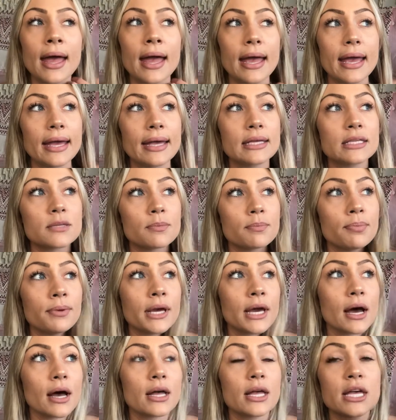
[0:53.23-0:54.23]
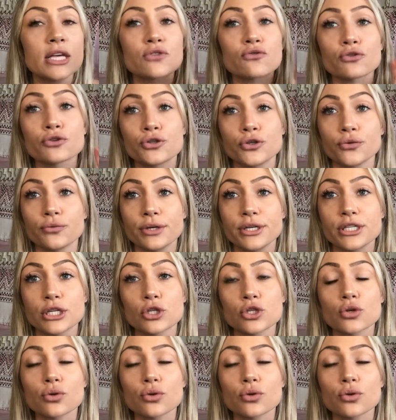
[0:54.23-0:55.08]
is for two reasons.